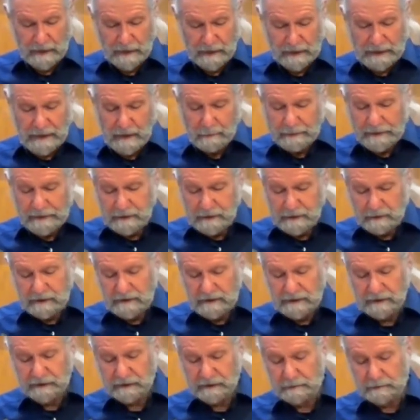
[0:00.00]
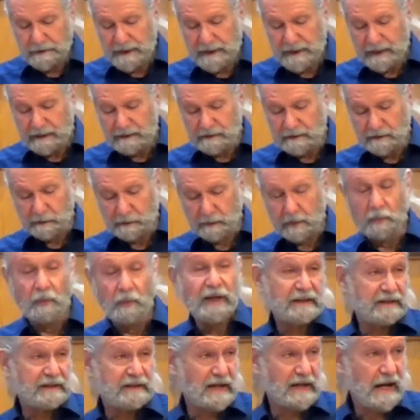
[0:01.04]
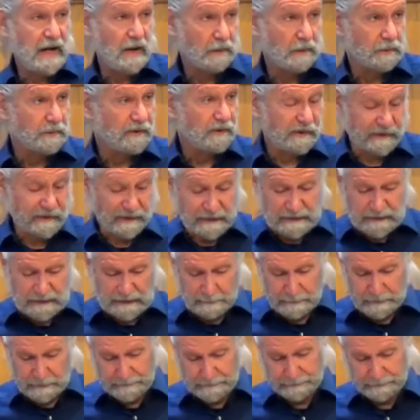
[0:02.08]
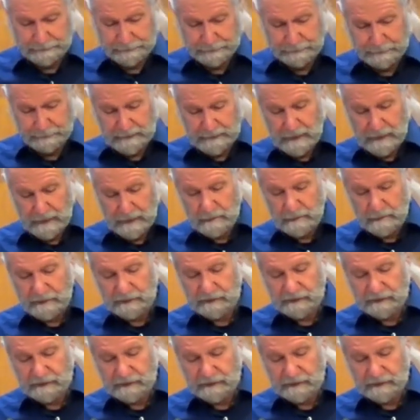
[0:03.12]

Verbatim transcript: Now Peter and his companions were weighed down with sleep, but